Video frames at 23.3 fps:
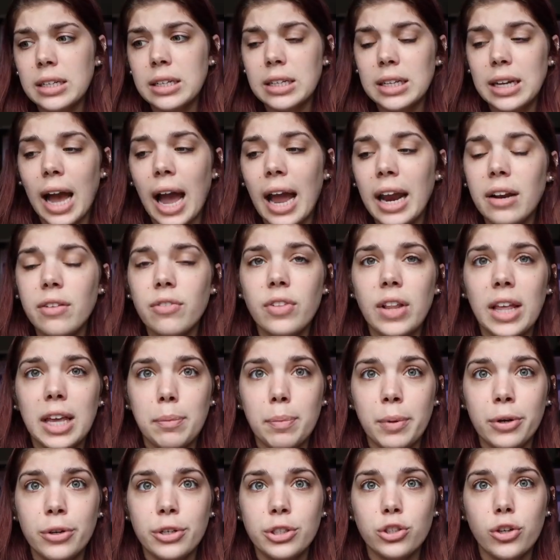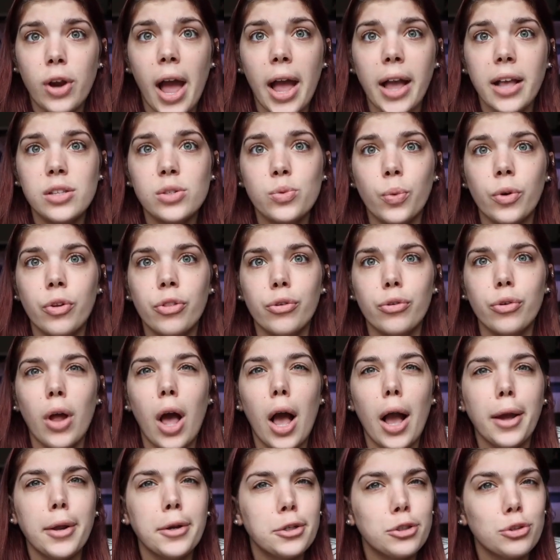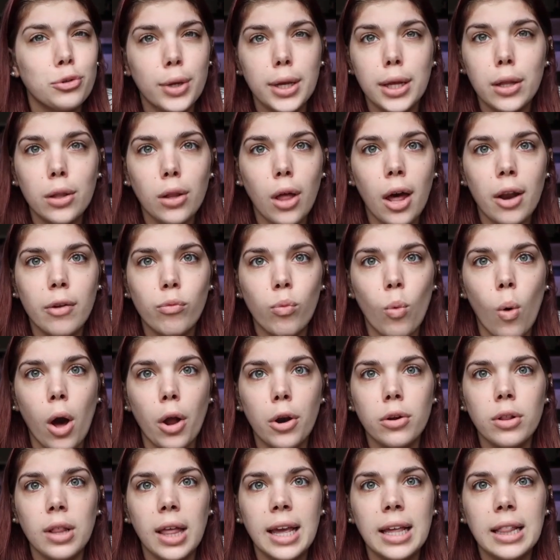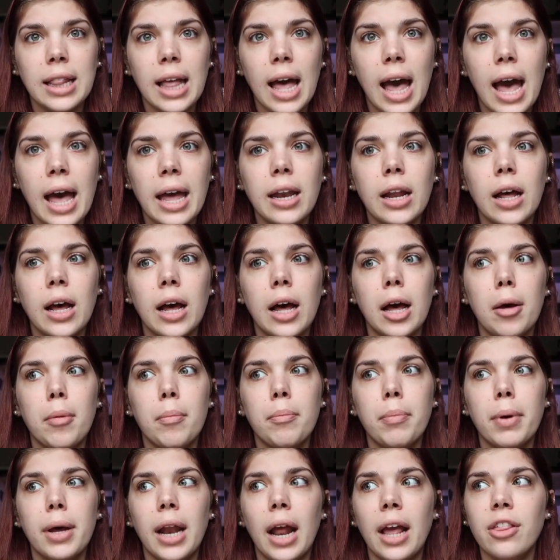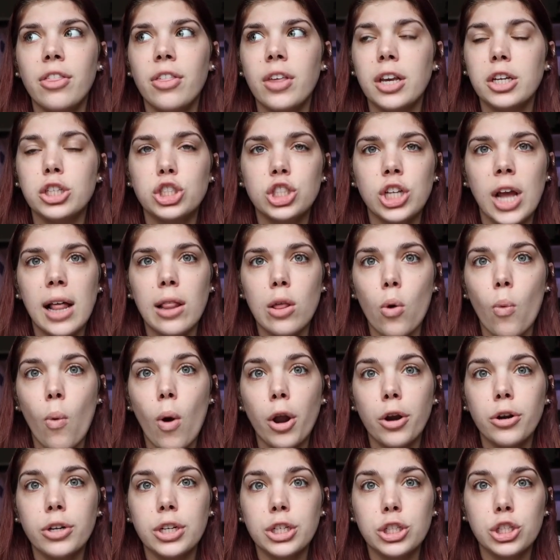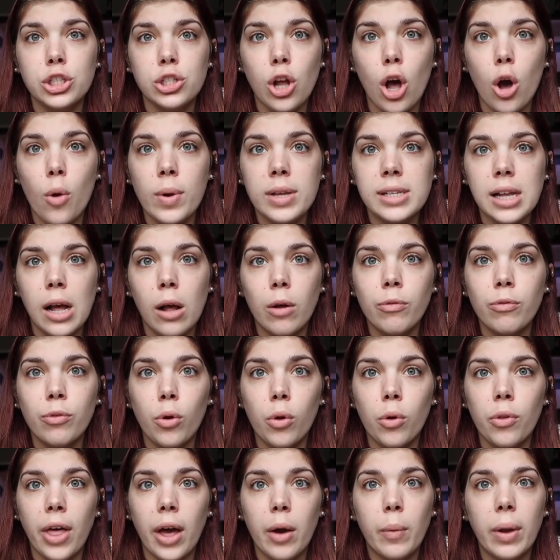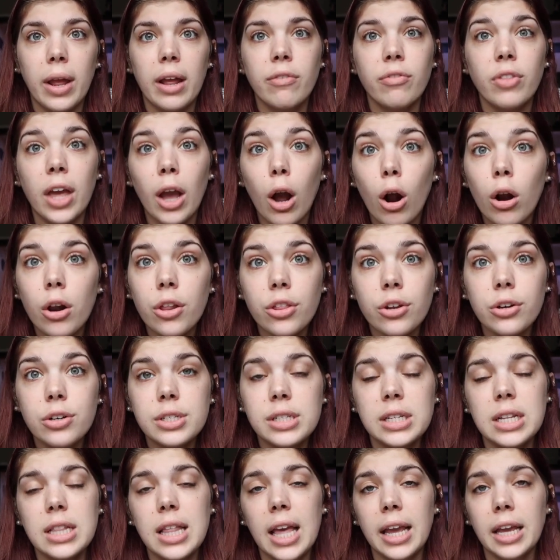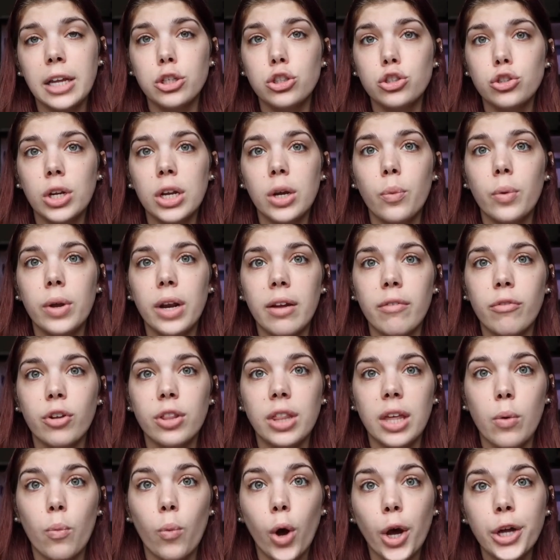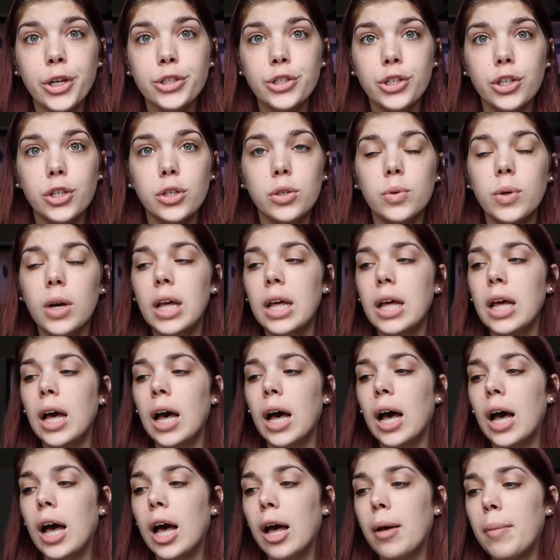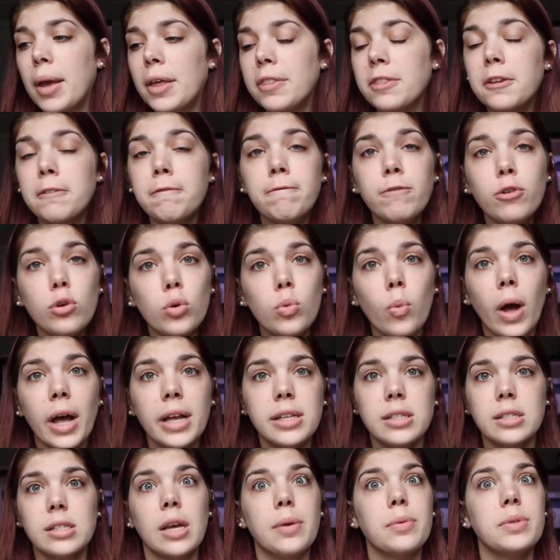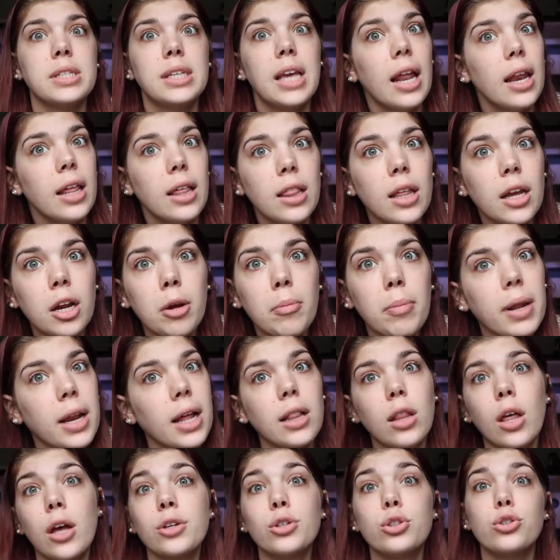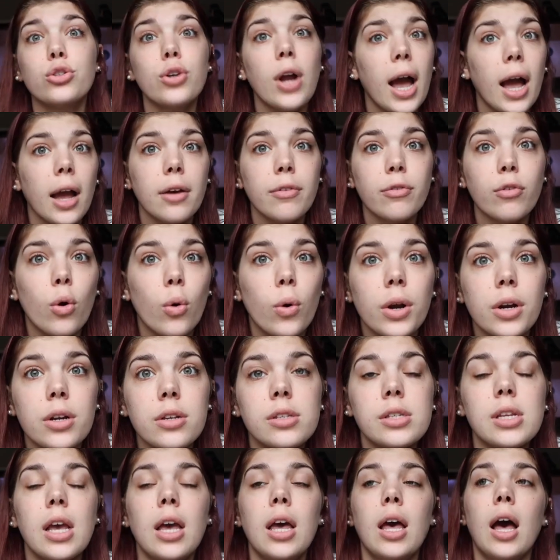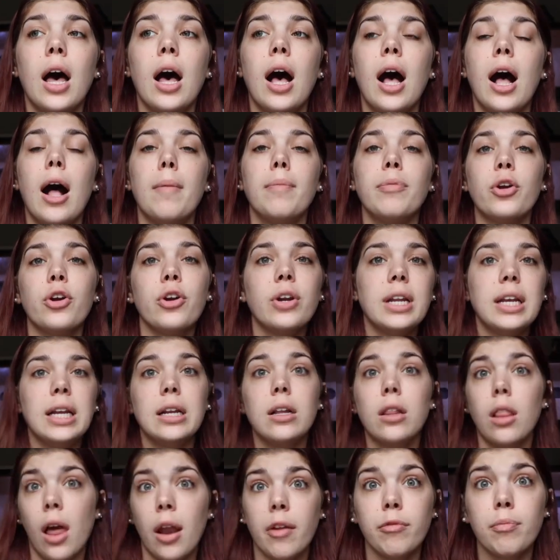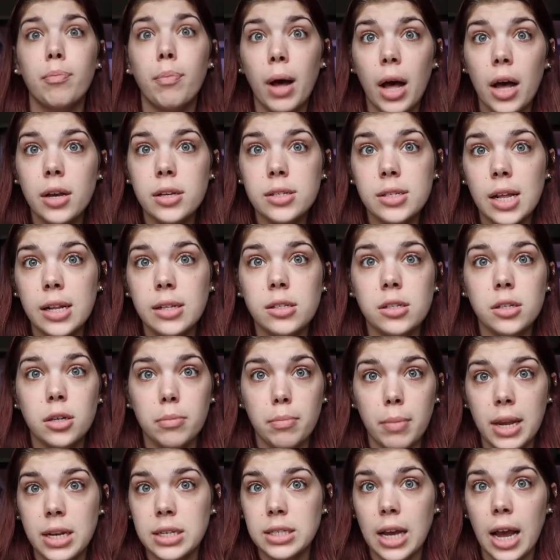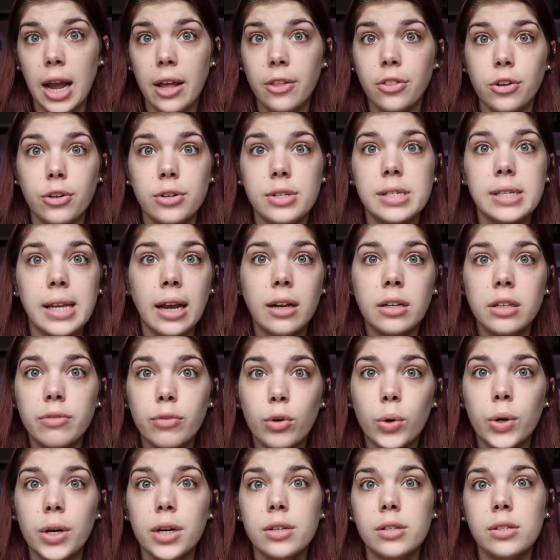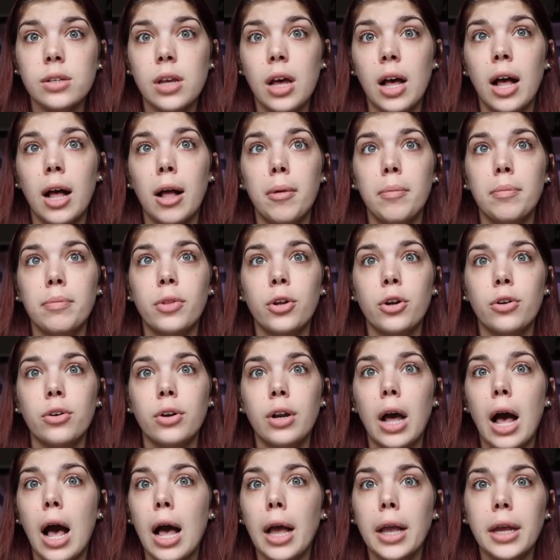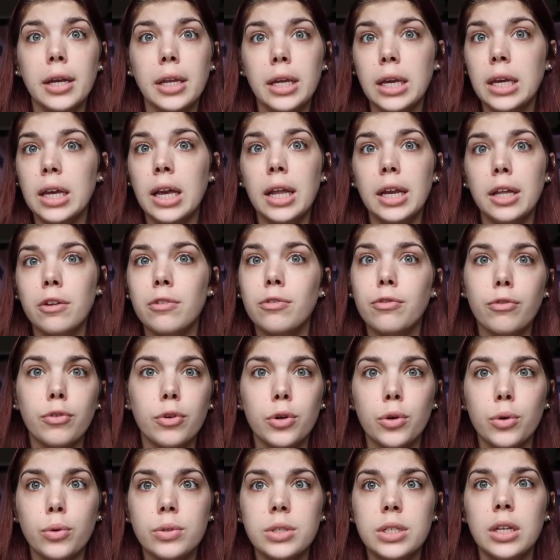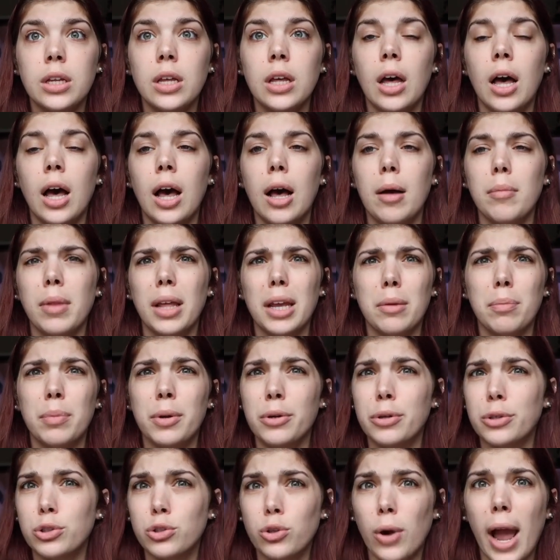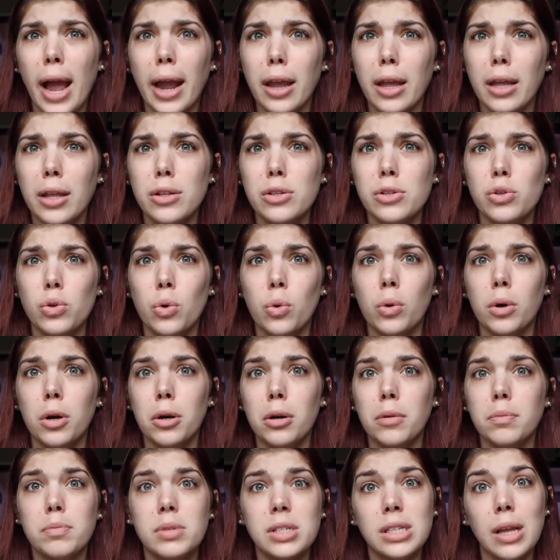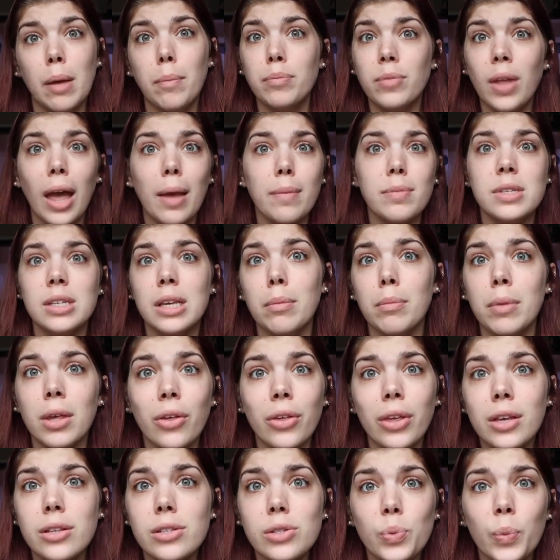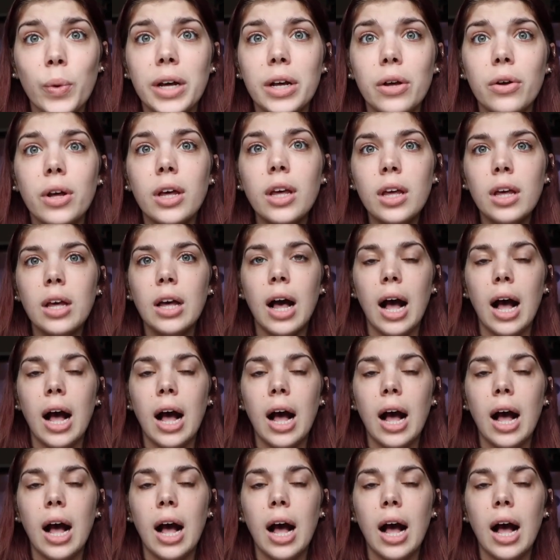Kind of like bearded dragons, where they're not going to drink a lot of water like that, but I think a shallow water dish is always helpful. That way if they are thirsty, they can drink whenever they want to. And then food wise, as I was getting there, but I lost track, of course, they're going to eat a lot of bugs. That's their main diet. They're insectivores. They're not going to eat any fruit like bearded dragons or sometimes chameleons will.